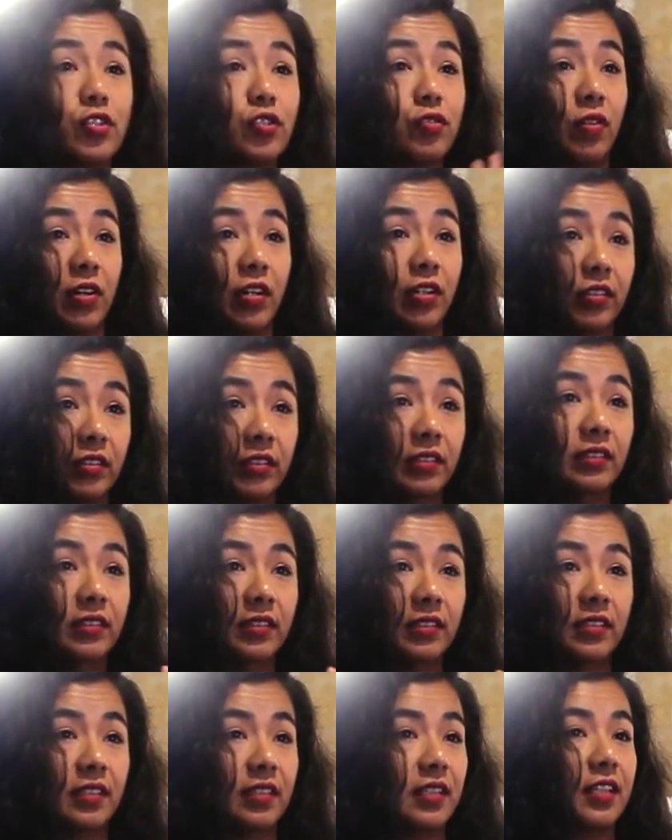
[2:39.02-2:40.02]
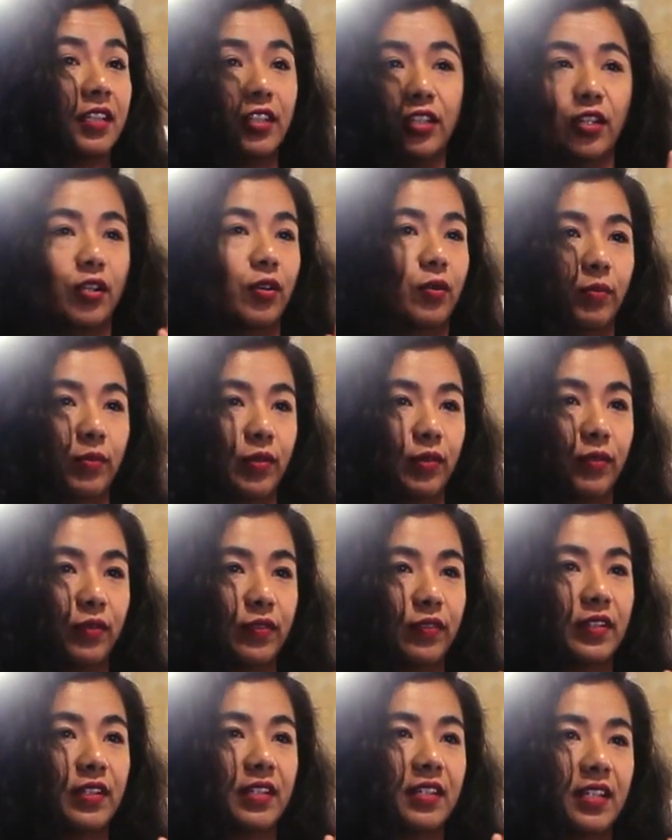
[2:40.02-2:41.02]
struggle, you don't move.
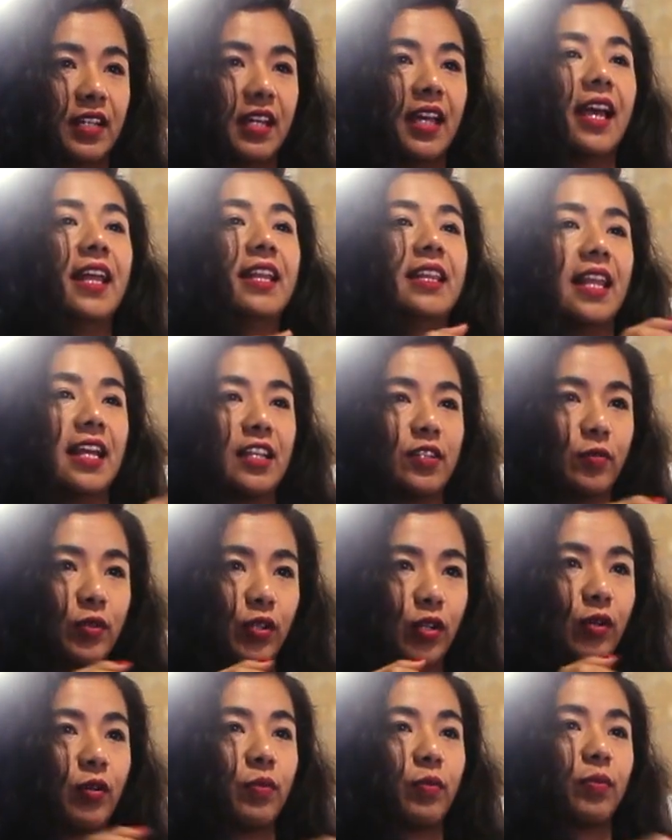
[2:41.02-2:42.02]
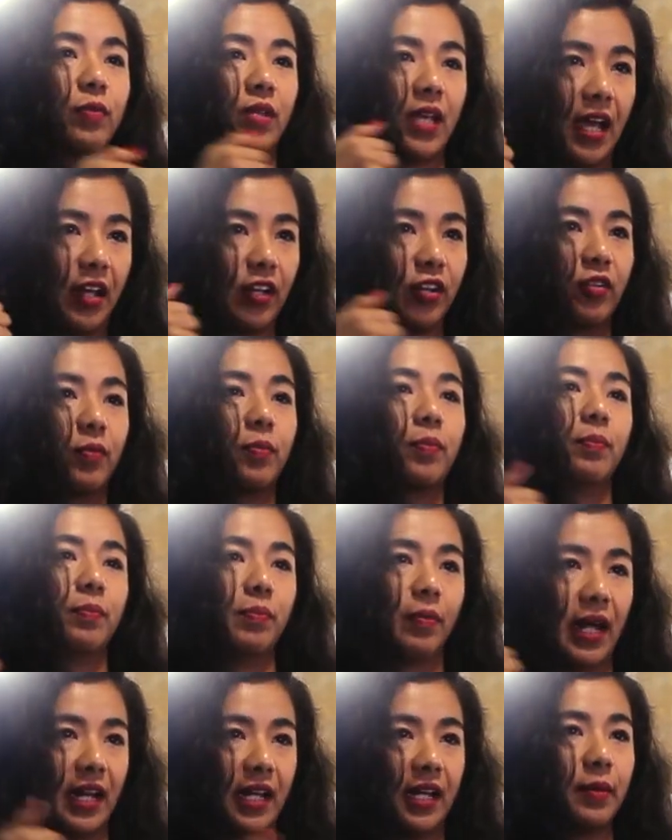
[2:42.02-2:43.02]
And that's when you're
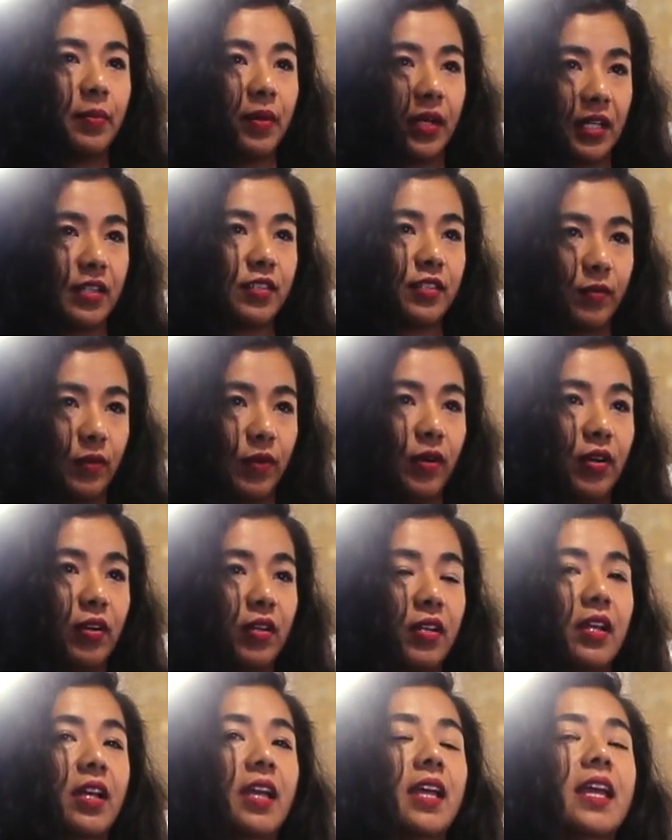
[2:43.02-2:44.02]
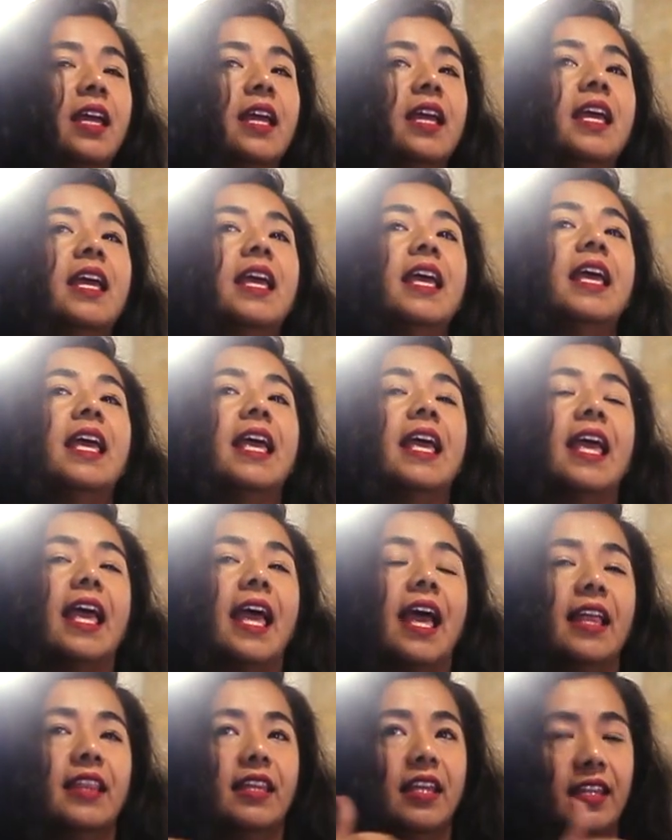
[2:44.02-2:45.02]
batting up against the wall.
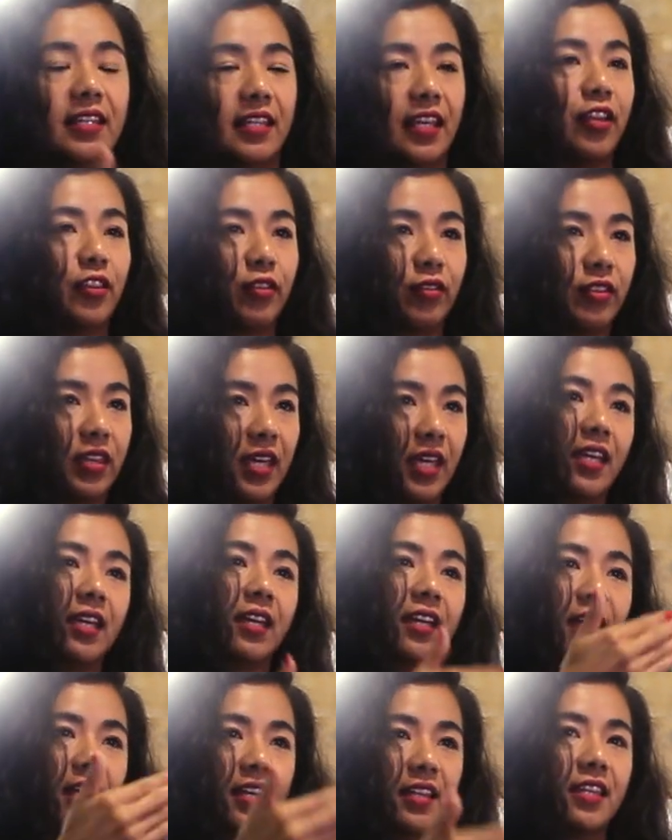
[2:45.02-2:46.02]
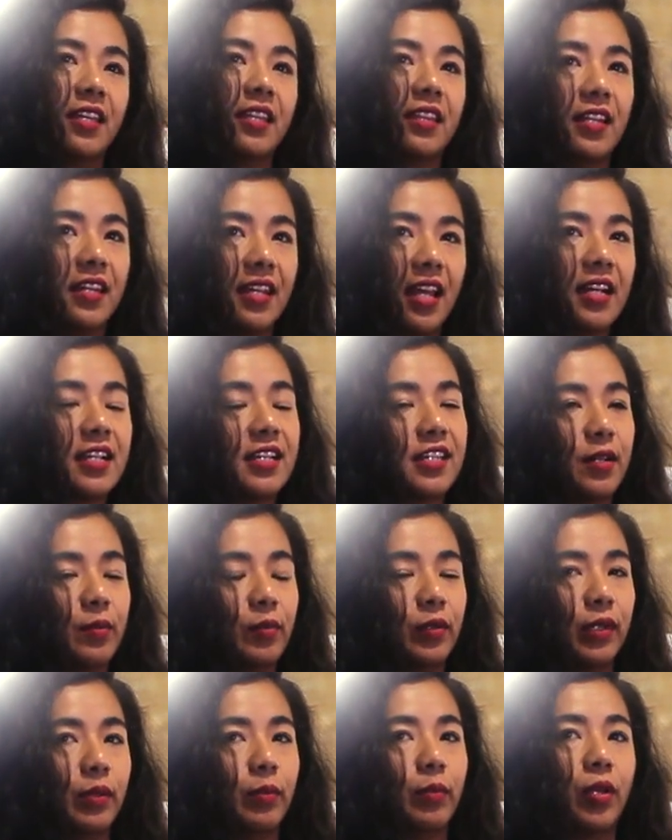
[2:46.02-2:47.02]
And then the other thing, I think the next
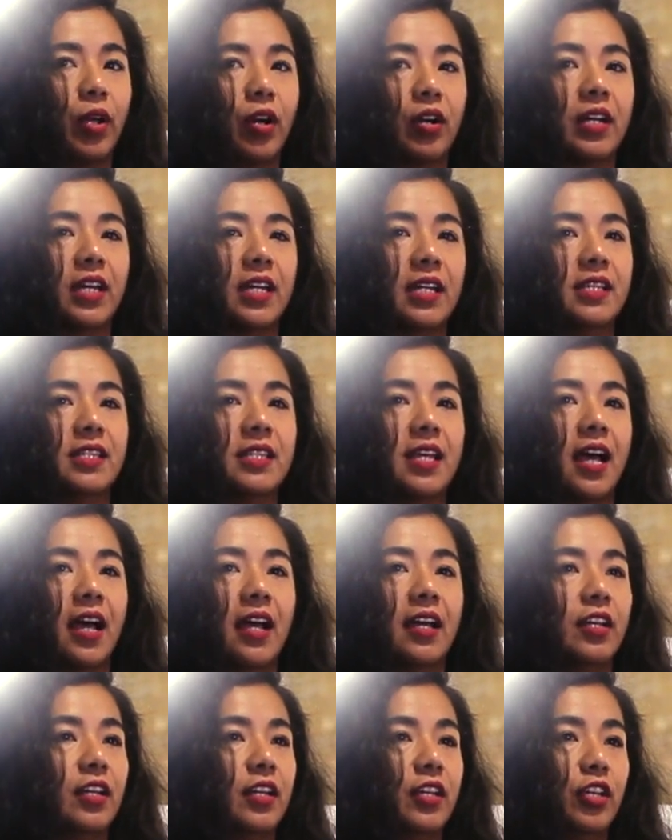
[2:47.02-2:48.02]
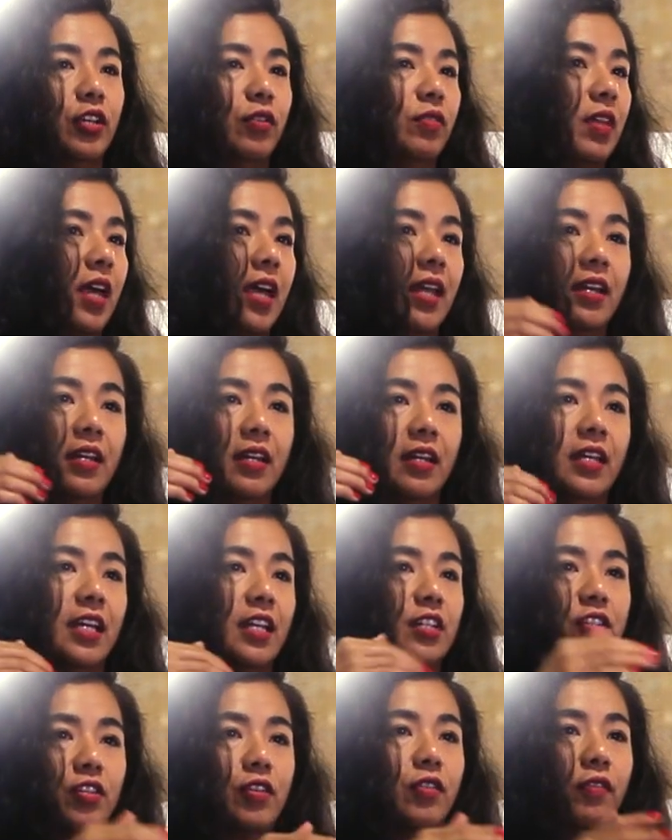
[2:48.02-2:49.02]
stumbling block, is that you then
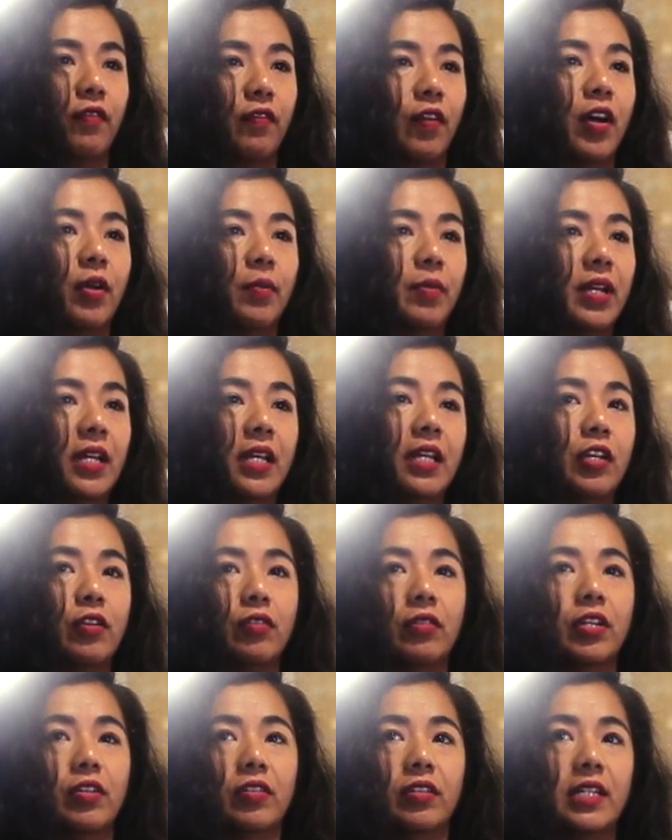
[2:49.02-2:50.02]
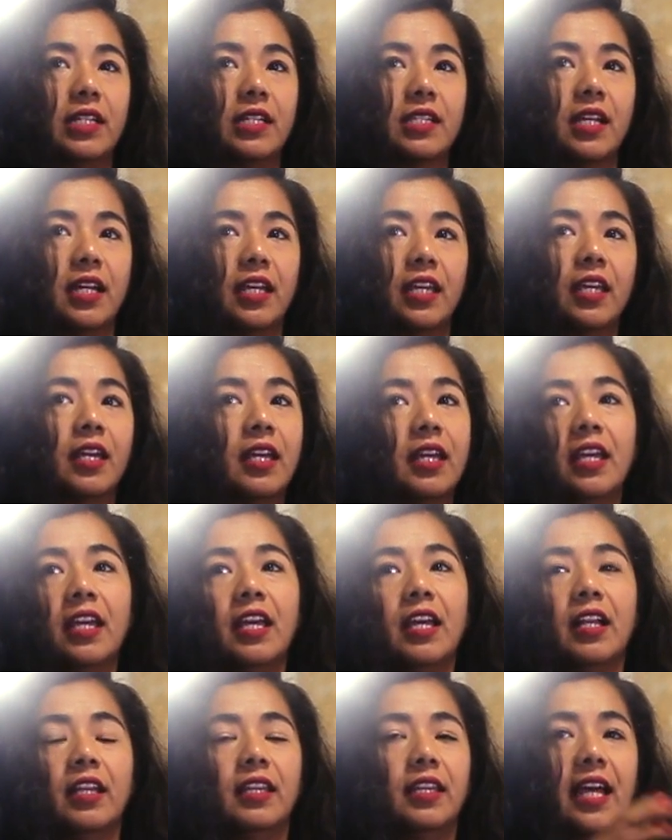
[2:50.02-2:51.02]
get to an environment and you literally, it's like
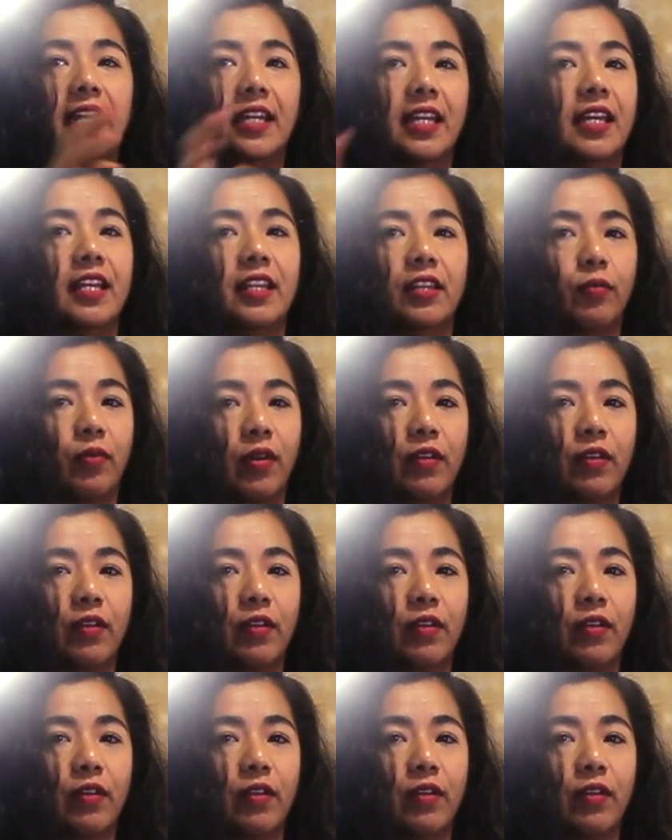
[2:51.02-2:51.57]
landing in the